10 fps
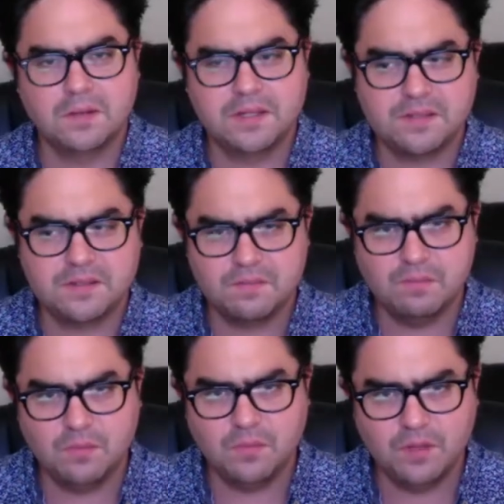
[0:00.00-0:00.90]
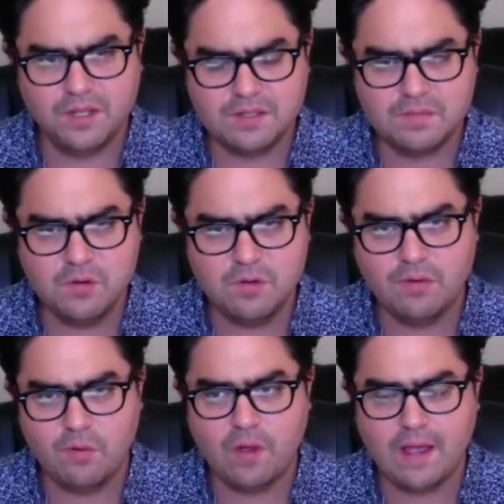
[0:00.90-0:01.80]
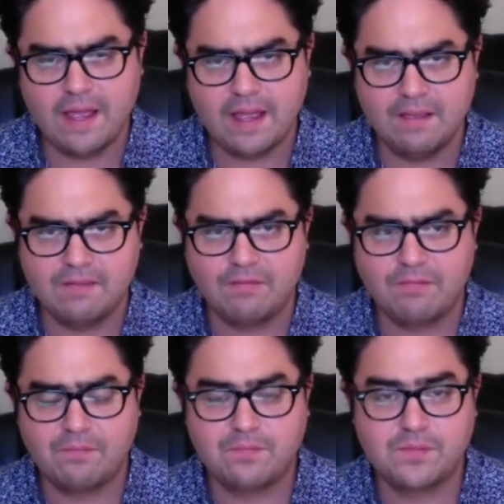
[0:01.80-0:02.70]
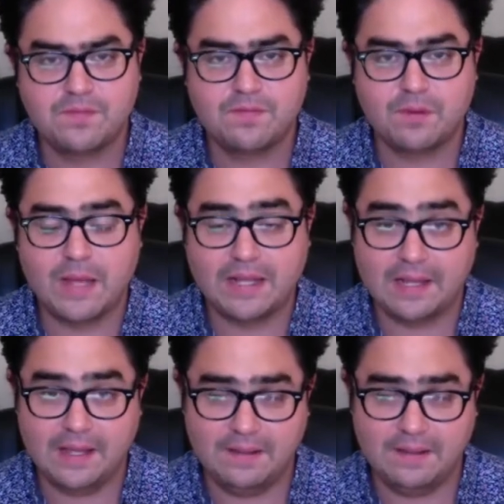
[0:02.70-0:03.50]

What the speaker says: let's move away from LA